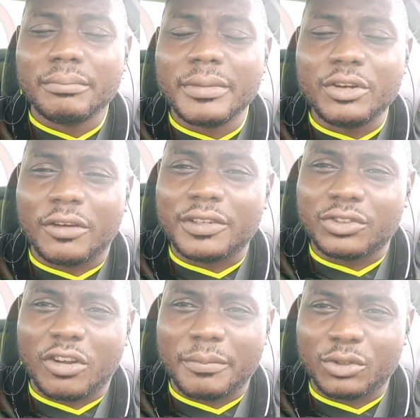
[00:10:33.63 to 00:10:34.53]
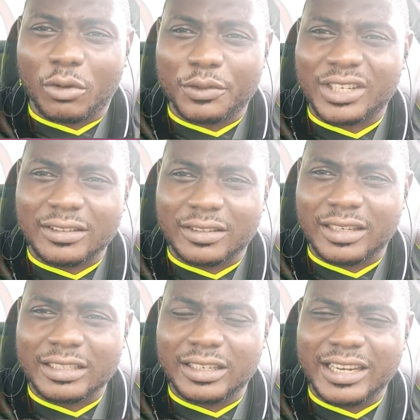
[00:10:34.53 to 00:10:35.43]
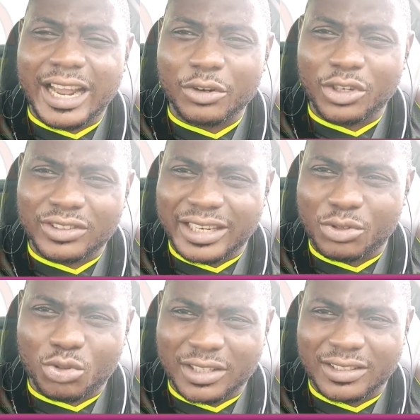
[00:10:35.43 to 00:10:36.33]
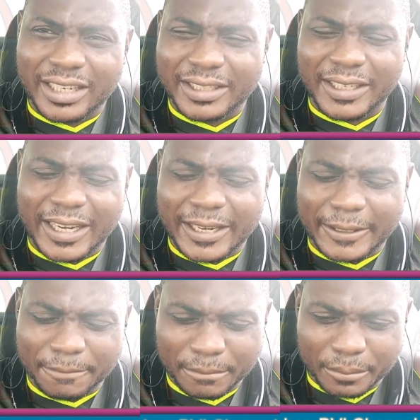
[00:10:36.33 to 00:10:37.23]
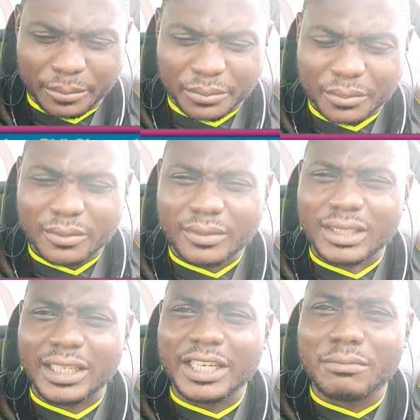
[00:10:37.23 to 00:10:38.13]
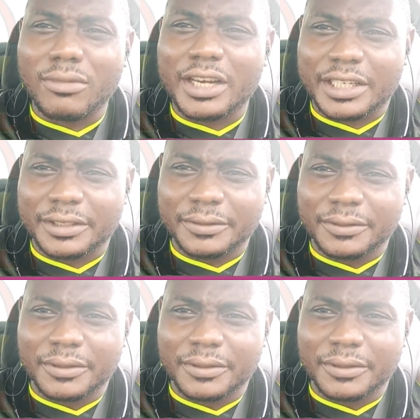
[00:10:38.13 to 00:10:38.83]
many of these government officials in Nigeria, they are just interested in the money